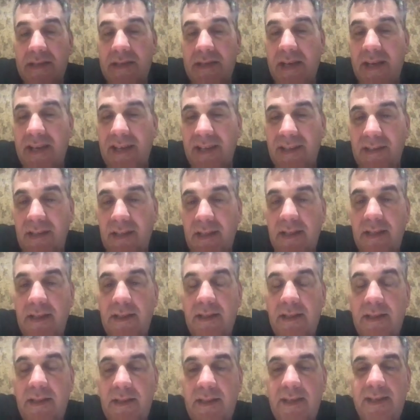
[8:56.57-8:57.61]

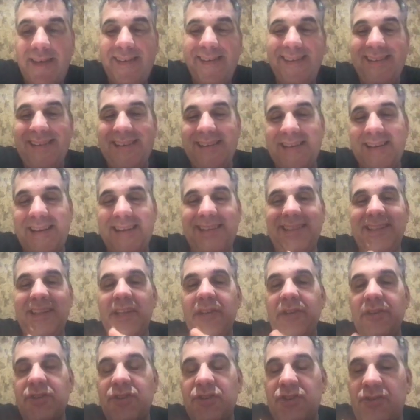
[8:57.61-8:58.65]
a
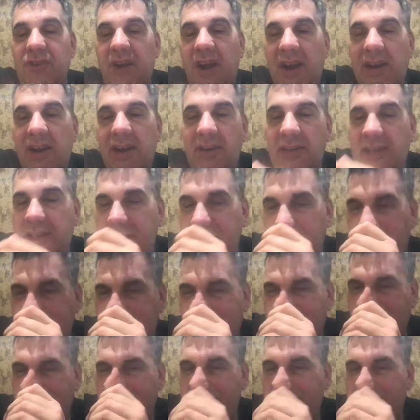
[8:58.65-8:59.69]
little stronger, and
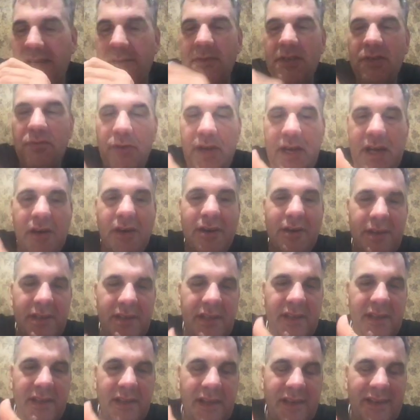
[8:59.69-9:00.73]
it seems weaker in
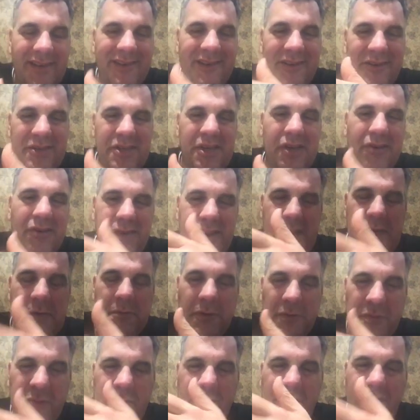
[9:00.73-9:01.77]
that they, say, okay,
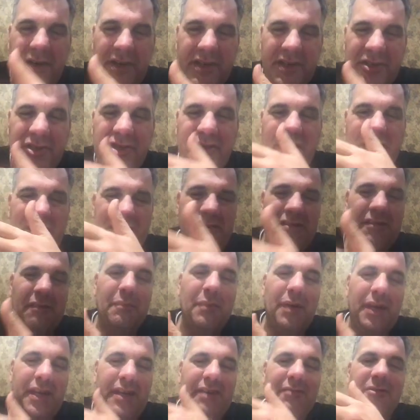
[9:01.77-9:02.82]
well, we're going to shun
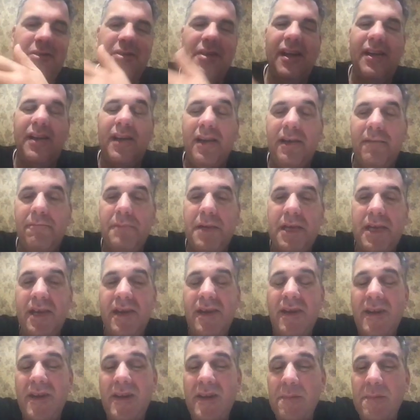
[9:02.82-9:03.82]
somebody. We're not going to be